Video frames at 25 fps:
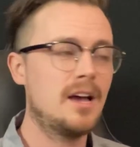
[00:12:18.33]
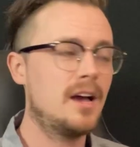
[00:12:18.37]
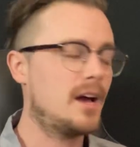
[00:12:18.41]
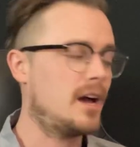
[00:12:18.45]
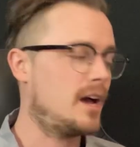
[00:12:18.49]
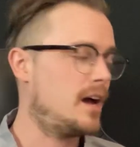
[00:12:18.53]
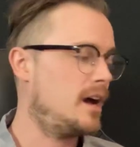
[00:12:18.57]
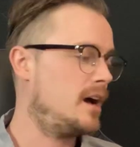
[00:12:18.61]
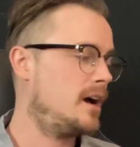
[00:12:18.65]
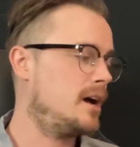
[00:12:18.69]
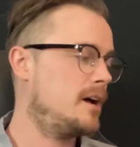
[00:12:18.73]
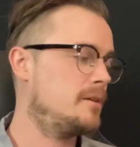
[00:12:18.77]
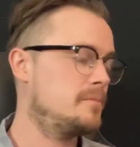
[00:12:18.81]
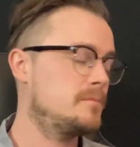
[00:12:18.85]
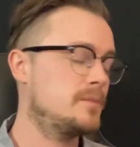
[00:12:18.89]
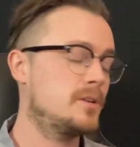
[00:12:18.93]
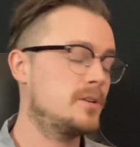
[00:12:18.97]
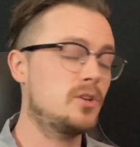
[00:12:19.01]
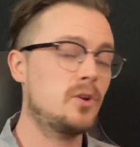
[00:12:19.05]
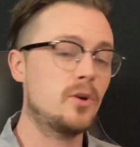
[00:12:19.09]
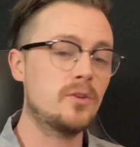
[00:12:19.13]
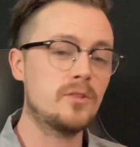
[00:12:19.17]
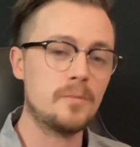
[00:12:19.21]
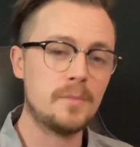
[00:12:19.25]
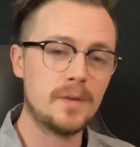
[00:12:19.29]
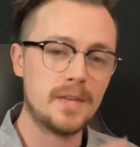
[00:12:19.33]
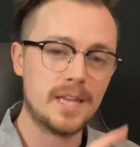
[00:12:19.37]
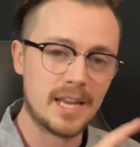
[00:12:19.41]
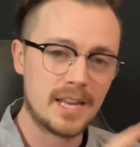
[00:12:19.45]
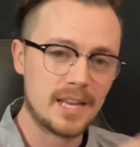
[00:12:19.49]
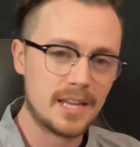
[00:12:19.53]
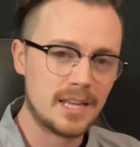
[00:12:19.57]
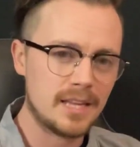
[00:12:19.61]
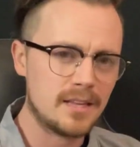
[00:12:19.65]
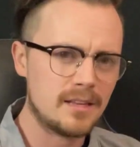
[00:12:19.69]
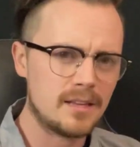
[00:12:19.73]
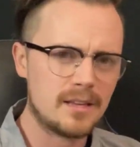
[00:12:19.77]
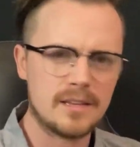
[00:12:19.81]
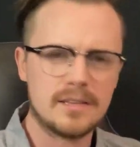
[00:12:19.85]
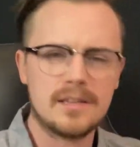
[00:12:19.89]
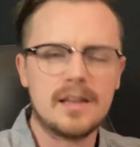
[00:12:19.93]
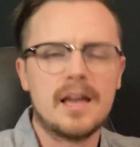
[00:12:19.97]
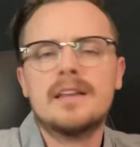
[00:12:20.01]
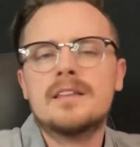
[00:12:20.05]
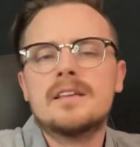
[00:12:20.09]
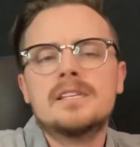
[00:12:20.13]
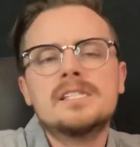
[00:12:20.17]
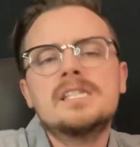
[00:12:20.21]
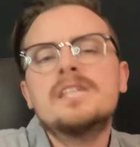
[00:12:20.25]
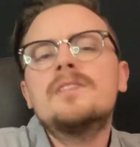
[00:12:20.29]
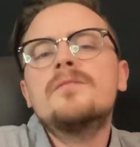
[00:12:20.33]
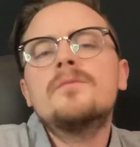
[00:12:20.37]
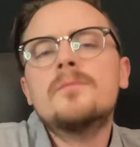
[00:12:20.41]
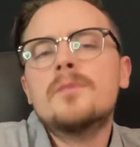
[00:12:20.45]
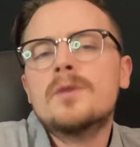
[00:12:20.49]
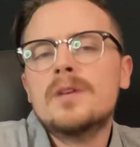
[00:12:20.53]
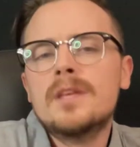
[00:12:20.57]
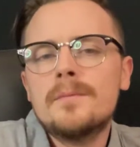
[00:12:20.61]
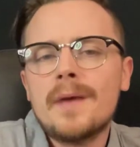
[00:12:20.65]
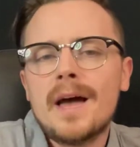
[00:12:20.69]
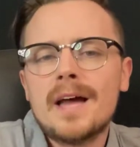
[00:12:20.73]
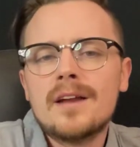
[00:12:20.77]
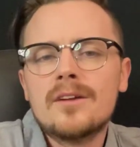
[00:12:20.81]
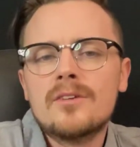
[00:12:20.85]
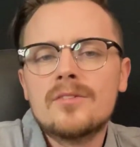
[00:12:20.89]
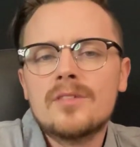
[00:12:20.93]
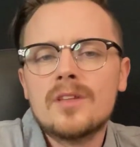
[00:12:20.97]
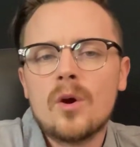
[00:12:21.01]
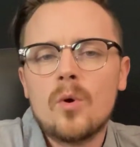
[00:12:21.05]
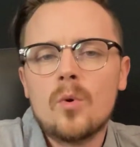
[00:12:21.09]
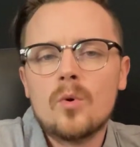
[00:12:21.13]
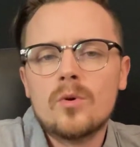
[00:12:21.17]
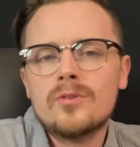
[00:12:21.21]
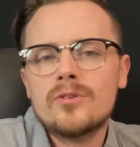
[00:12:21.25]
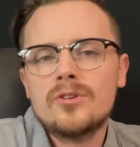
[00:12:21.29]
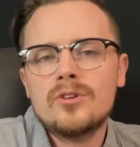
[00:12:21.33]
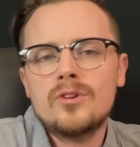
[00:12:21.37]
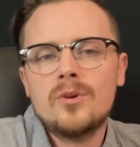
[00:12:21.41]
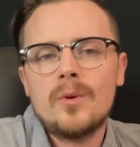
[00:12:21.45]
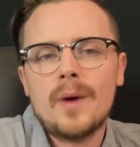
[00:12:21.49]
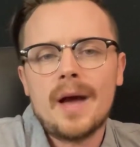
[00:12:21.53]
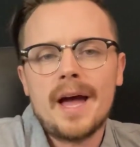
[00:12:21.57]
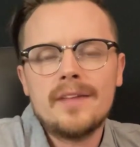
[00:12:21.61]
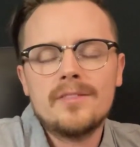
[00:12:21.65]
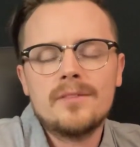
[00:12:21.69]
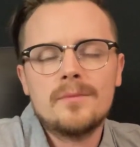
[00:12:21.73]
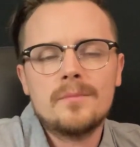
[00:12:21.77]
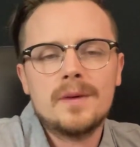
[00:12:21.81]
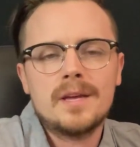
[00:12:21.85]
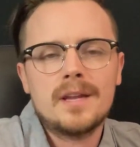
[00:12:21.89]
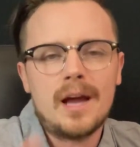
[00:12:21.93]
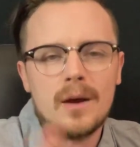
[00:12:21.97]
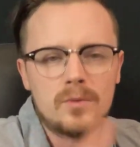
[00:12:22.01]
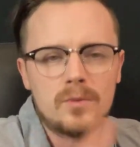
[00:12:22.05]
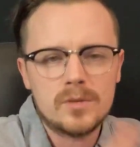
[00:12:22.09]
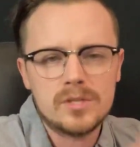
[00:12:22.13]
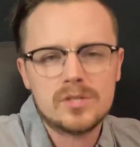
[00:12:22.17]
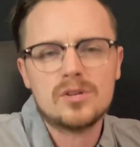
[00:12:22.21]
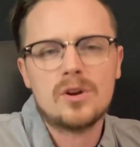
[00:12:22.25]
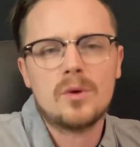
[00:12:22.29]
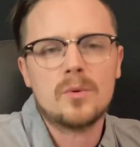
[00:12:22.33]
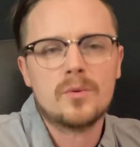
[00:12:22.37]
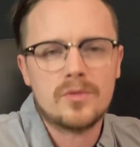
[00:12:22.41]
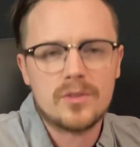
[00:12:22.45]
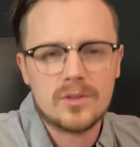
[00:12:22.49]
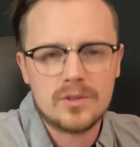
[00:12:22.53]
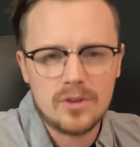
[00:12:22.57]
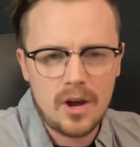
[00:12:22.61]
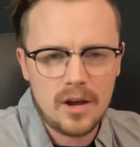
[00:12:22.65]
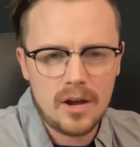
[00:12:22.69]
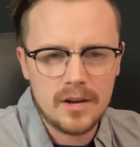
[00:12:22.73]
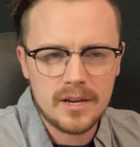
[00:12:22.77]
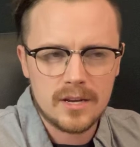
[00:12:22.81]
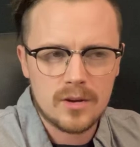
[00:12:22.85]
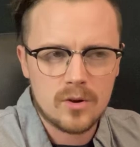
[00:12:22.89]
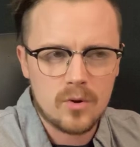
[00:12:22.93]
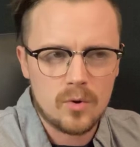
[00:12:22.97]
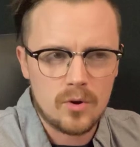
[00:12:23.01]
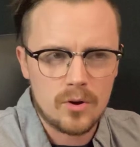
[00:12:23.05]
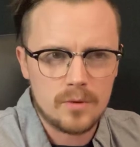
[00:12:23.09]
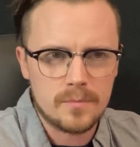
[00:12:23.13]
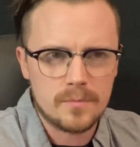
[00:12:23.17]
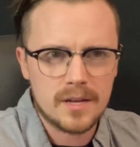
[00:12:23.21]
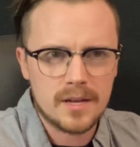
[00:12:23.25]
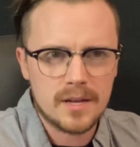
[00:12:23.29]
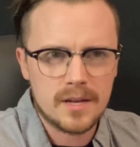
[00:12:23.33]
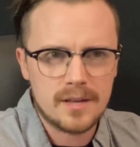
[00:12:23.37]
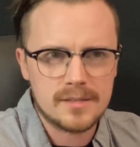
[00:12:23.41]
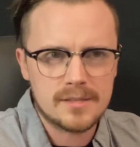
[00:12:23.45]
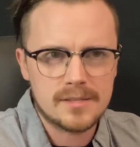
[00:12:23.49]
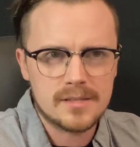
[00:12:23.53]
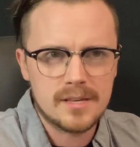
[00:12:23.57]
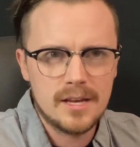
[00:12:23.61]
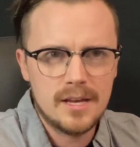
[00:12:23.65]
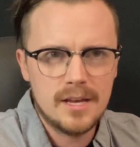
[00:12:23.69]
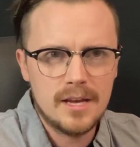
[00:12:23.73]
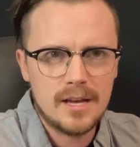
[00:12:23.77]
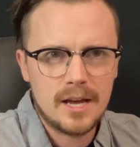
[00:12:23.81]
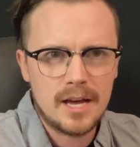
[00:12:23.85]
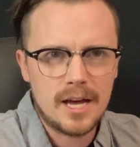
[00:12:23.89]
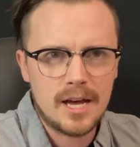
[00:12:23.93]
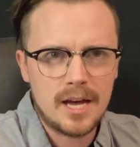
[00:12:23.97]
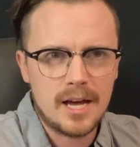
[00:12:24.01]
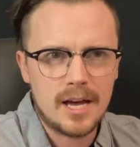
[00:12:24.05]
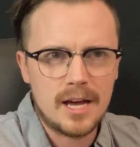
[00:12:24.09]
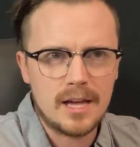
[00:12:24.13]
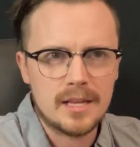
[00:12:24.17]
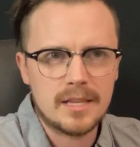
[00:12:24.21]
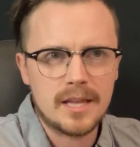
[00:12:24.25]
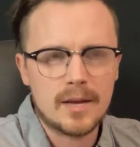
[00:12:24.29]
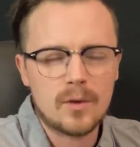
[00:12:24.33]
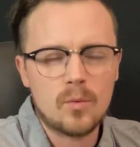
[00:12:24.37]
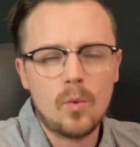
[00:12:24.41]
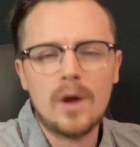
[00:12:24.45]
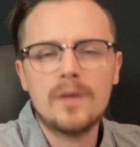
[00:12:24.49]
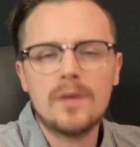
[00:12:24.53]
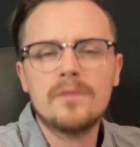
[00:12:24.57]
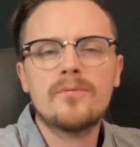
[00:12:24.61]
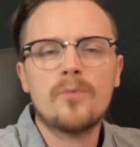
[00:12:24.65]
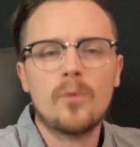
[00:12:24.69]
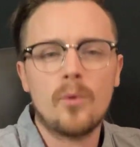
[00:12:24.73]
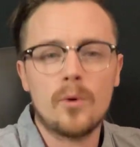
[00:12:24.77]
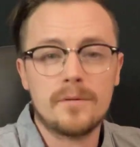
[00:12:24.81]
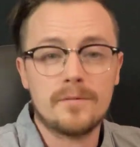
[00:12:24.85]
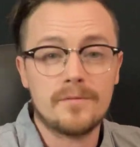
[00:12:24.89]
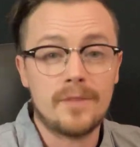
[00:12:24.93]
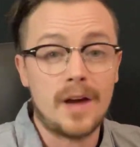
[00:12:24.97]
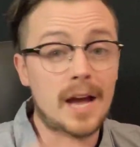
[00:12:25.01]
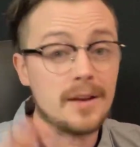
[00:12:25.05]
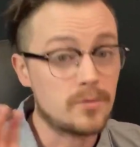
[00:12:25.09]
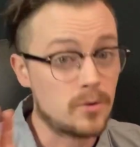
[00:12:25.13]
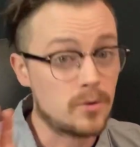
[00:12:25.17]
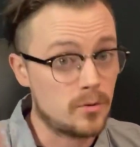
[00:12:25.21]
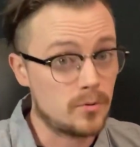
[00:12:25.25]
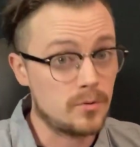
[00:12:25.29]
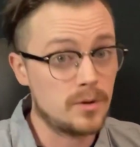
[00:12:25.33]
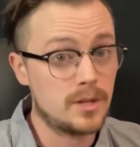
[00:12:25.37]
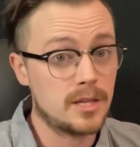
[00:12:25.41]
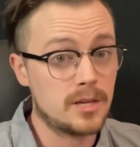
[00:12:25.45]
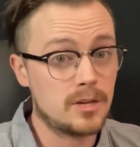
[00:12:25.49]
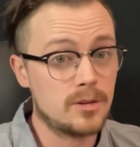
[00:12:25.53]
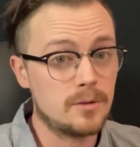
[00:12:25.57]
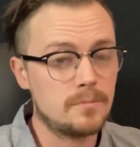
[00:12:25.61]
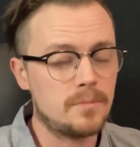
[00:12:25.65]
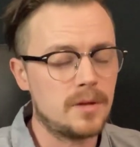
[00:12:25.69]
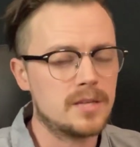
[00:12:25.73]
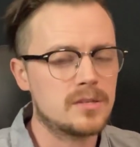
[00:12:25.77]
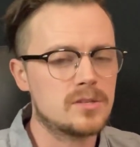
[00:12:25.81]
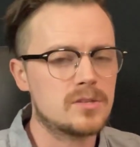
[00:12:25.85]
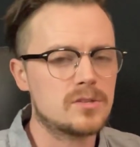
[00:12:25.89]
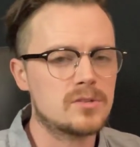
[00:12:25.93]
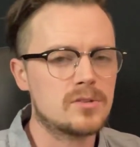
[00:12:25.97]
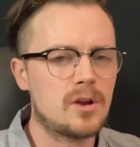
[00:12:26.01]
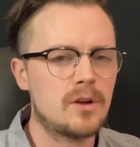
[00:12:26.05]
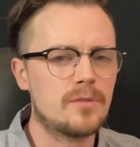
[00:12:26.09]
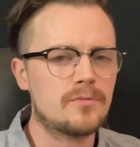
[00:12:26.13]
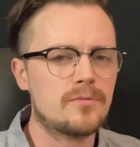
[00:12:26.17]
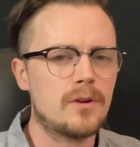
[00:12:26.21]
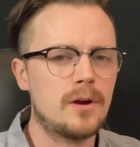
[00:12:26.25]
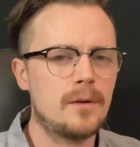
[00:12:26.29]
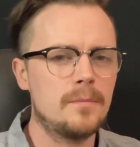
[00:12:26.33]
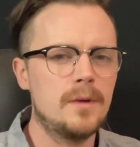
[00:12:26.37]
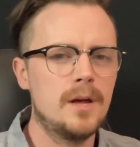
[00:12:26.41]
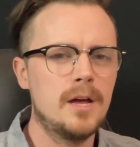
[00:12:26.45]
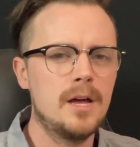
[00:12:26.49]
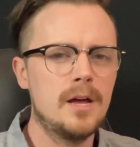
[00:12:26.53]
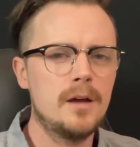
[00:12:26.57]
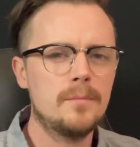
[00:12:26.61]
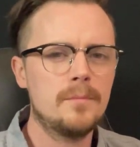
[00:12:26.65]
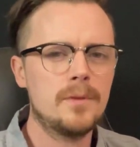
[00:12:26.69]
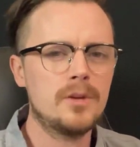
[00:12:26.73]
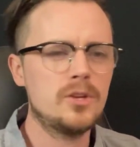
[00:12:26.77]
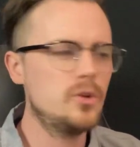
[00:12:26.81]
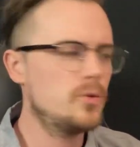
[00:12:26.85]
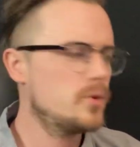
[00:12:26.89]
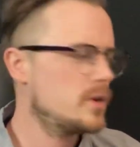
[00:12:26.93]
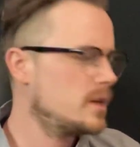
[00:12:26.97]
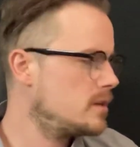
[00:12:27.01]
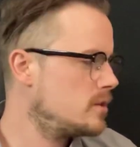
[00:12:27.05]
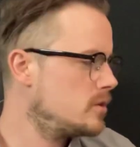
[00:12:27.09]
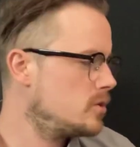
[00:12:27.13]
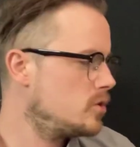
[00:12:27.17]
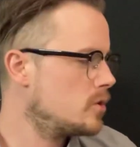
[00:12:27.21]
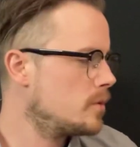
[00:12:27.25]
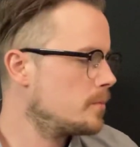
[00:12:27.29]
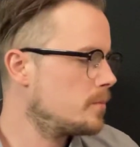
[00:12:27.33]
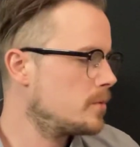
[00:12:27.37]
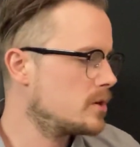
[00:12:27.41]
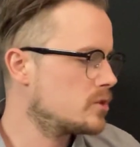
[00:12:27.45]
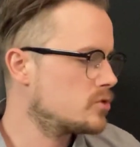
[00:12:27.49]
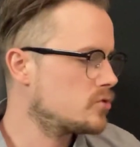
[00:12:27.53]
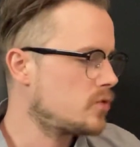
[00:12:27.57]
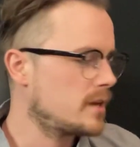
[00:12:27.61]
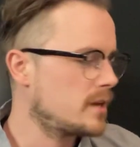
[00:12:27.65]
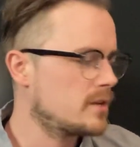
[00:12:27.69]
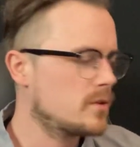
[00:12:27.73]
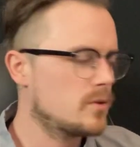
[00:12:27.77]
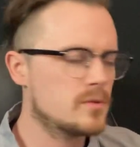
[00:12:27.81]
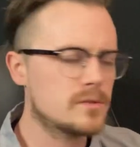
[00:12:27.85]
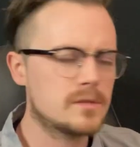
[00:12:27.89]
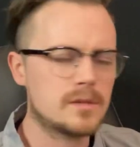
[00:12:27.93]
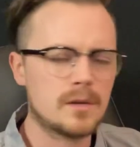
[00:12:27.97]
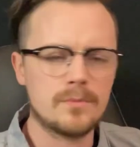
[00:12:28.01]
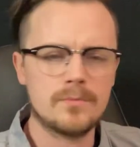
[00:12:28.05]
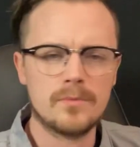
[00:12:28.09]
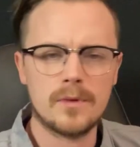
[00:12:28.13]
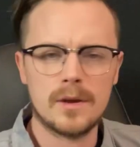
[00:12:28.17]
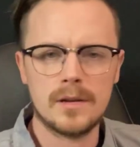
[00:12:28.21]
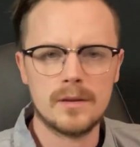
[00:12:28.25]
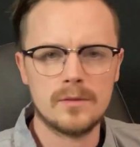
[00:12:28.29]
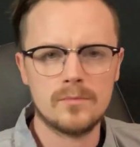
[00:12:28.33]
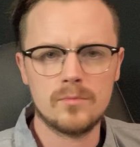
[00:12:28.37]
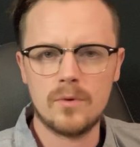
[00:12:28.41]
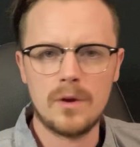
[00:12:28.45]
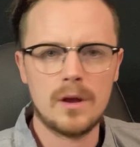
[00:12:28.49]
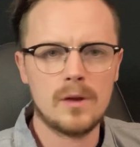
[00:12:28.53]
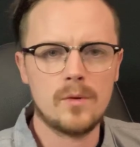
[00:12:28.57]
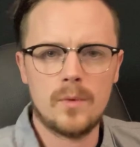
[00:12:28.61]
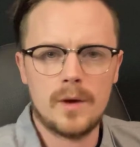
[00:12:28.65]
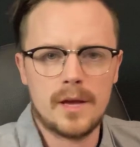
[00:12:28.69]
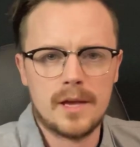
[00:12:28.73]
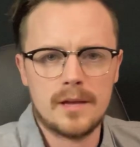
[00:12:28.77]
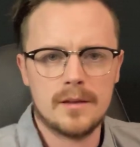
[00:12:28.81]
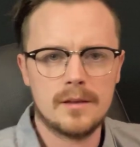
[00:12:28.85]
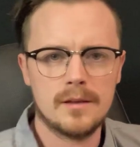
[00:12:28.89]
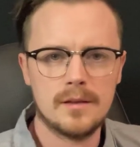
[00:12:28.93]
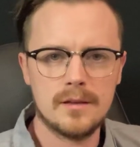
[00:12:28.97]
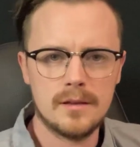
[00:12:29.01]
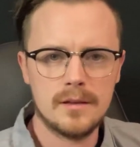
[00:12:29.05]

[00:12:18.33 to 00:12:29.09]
In the beginning, it doesn't even really matter the order you add them in. I would start with the tonic chord because like 1, 4, and 5 are a really good place to start from. But you can put a tritone sub right away.